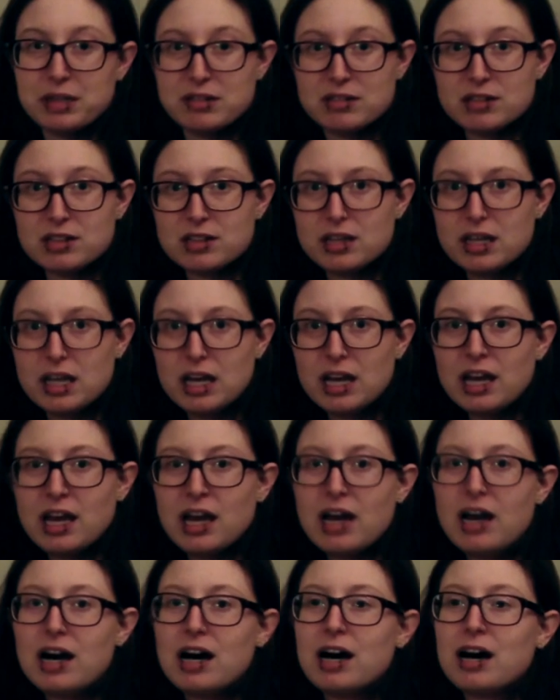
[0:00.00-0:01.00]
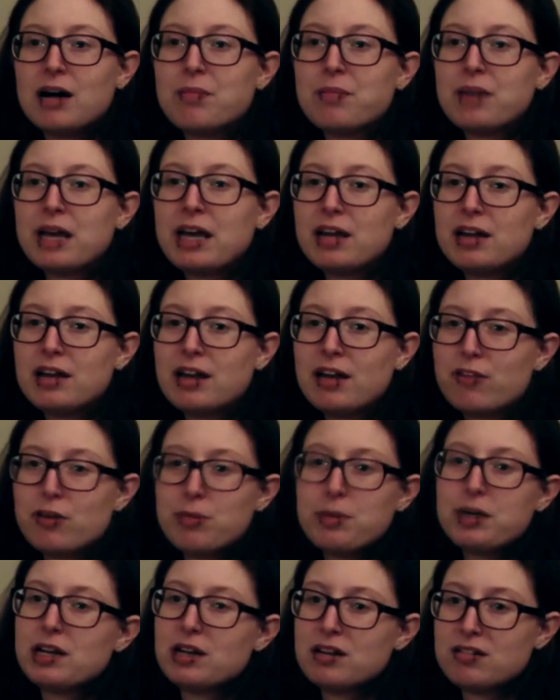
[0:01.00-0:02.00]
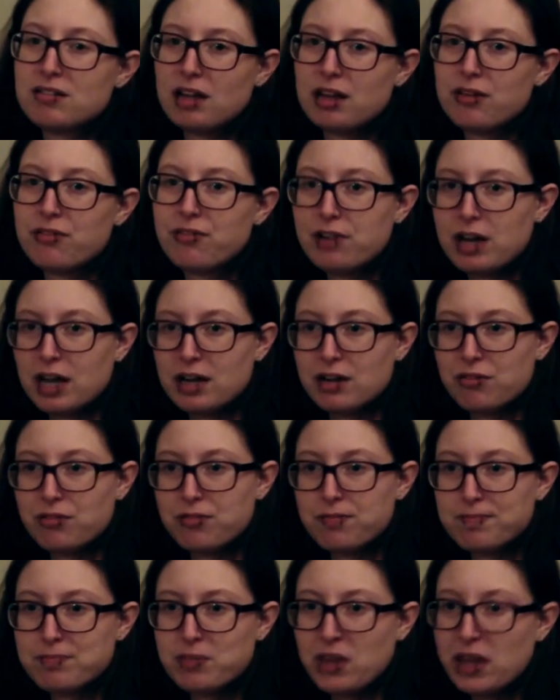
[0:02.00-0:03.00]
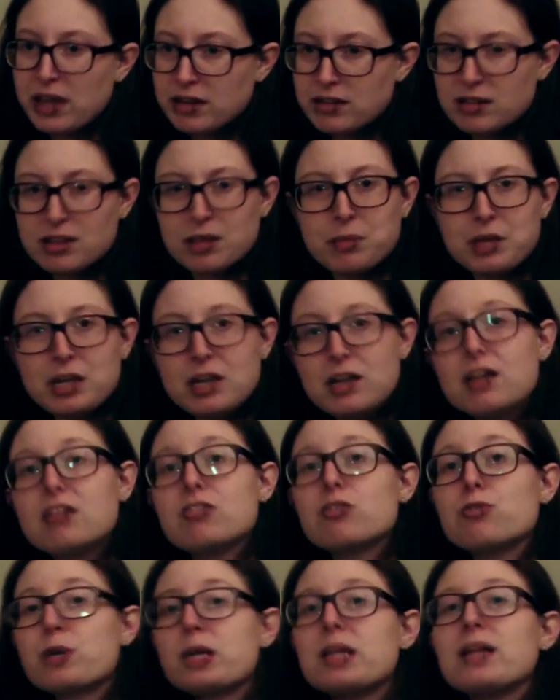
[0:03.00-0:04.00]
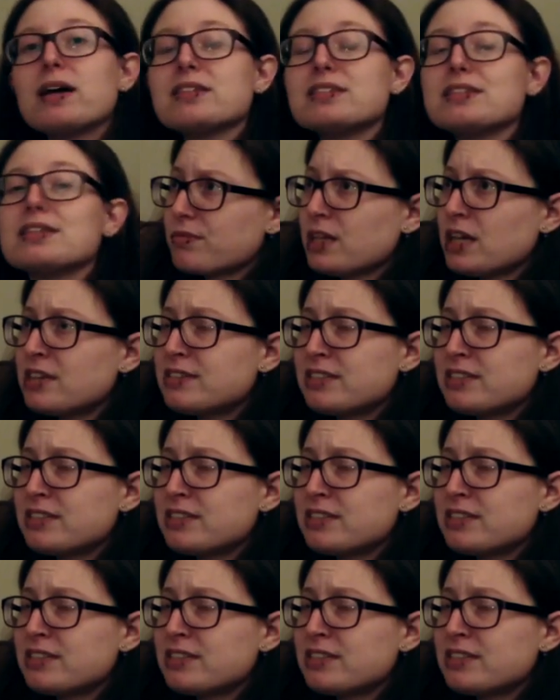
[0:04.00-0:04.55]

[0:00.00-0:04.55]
Basically, um, and everybody in his life kind of hates him and he doesn't realize it.